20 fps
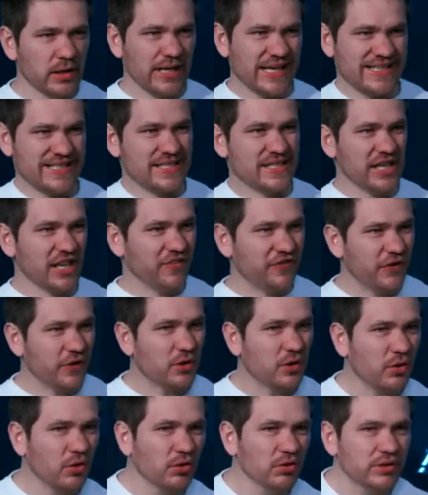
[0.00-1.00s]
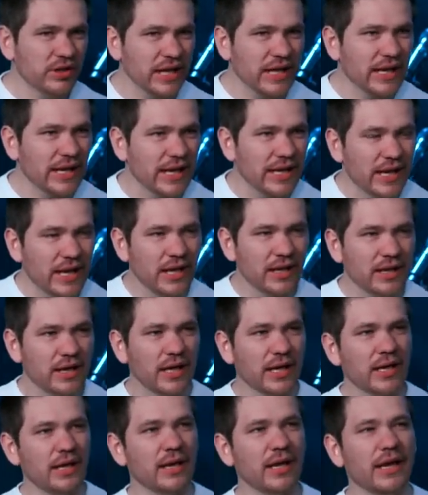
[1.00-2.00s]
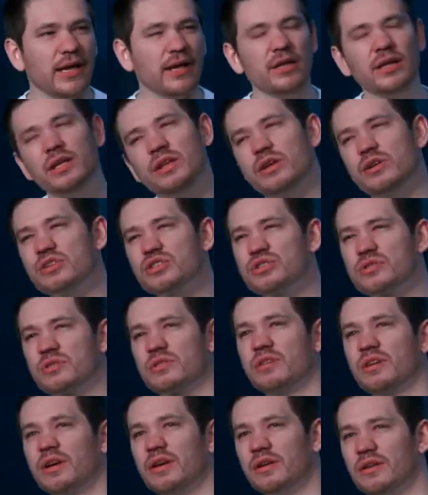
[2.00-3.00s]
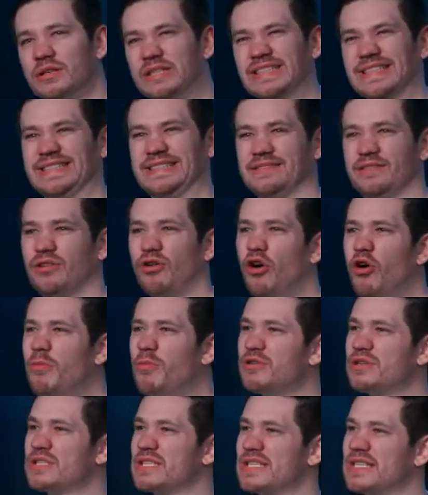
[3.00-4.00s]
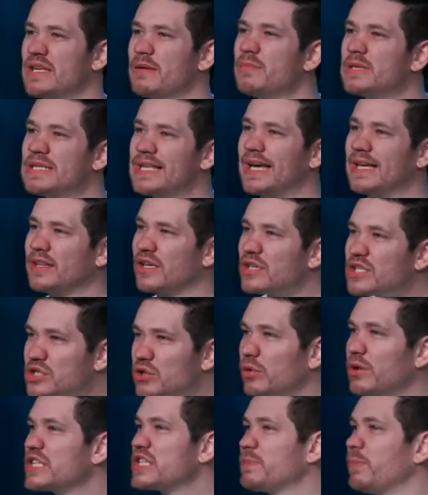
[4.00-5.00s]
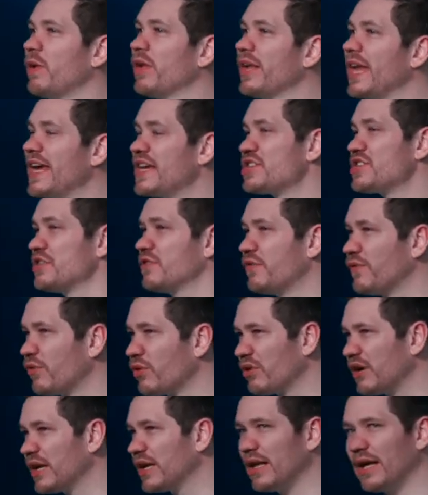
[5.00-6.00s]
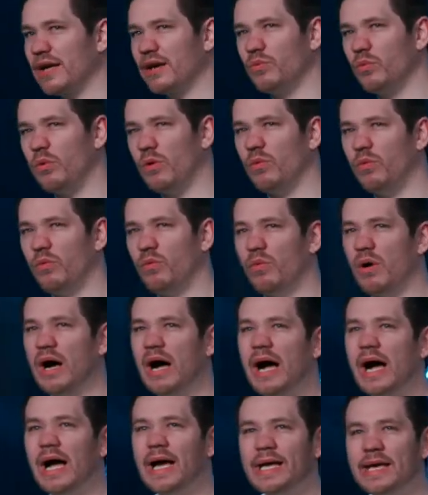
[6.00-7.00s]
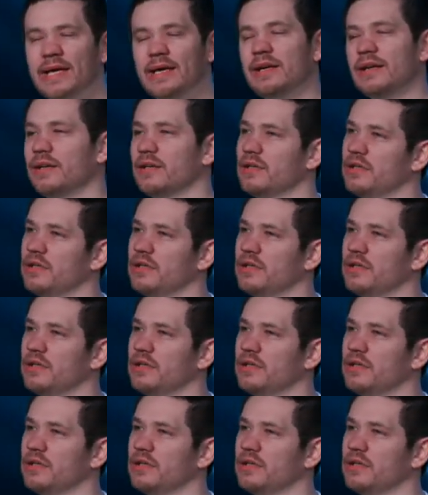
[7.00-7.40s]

It's difficult and there's almost seems like there's no explanation for it. Like why?